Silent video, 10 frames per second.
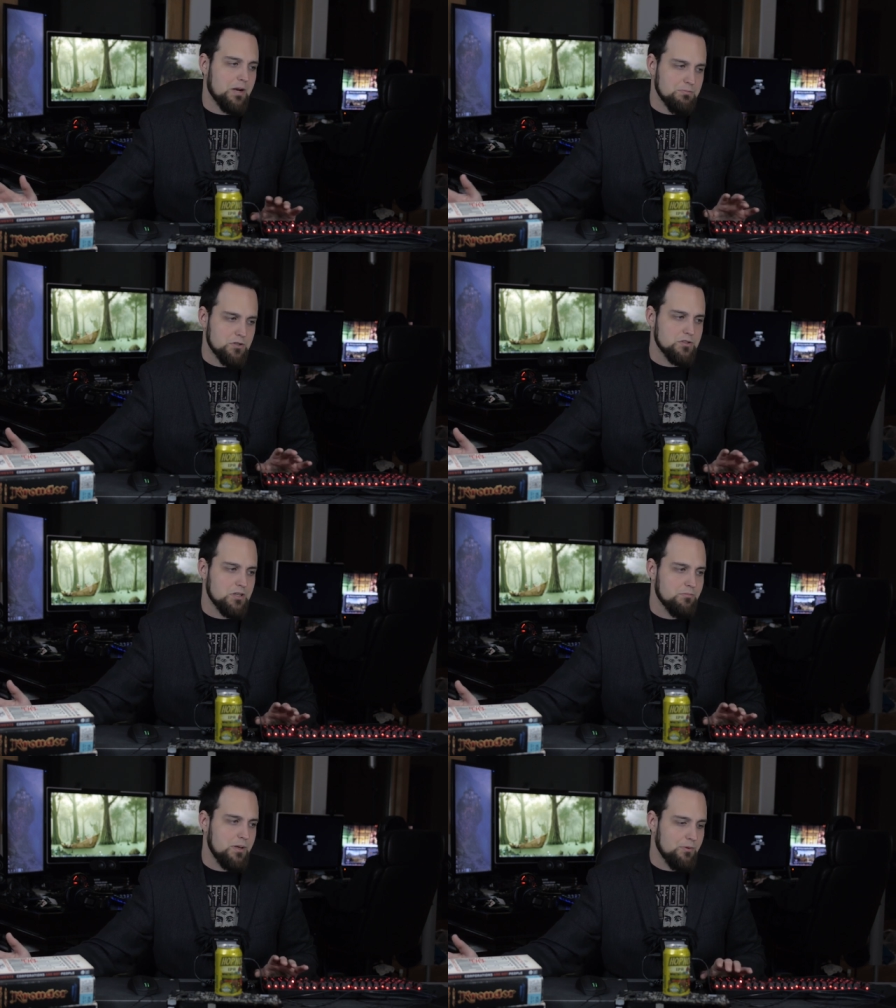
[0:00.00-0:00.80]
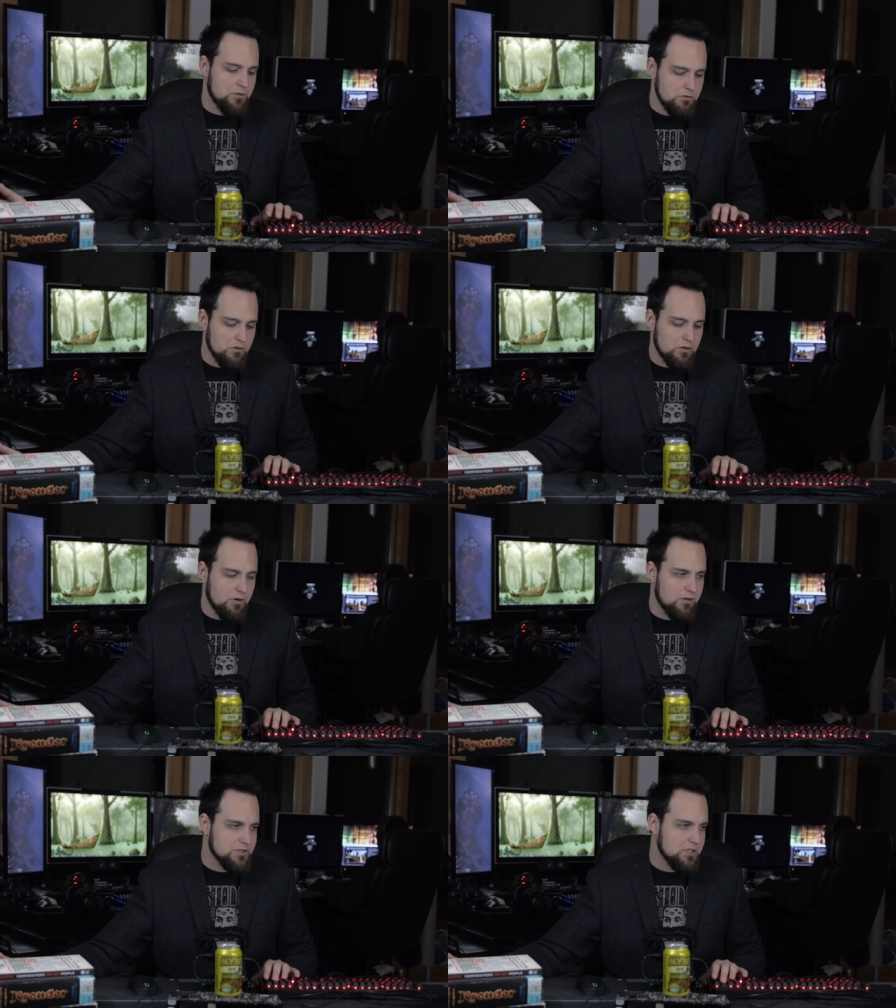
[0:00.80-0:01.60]
But I'm sure some people do go to
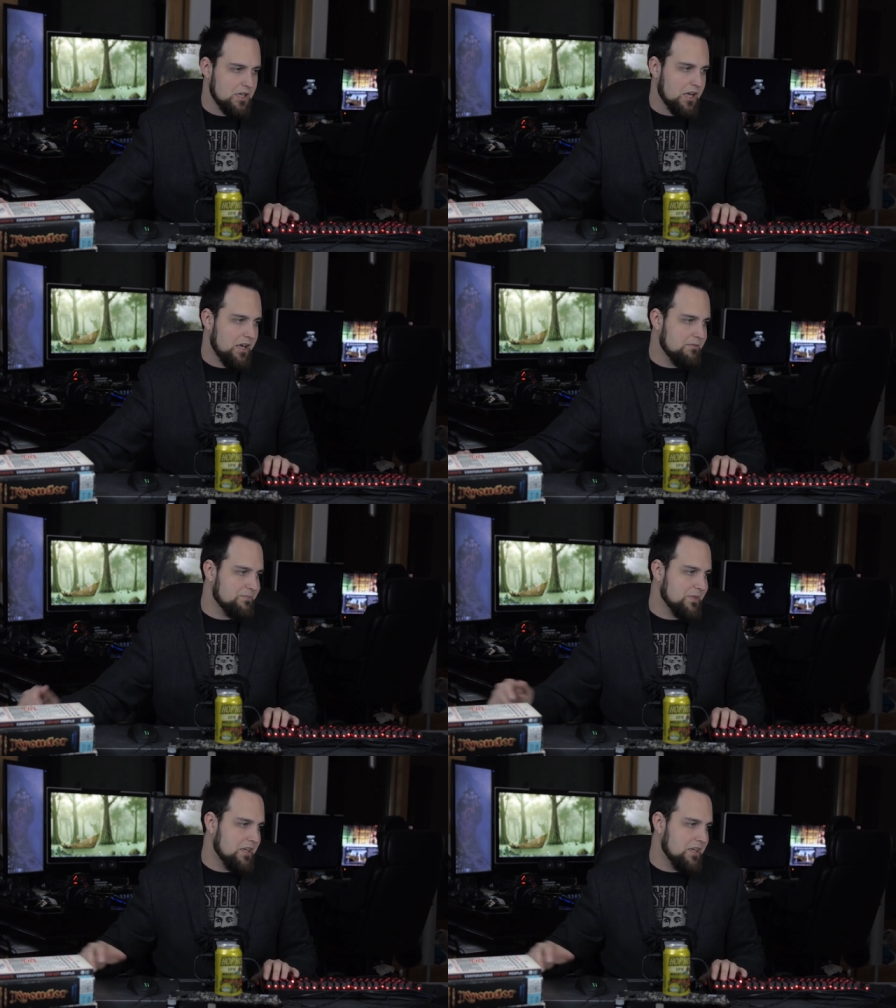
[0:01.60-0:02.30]
malls, and I.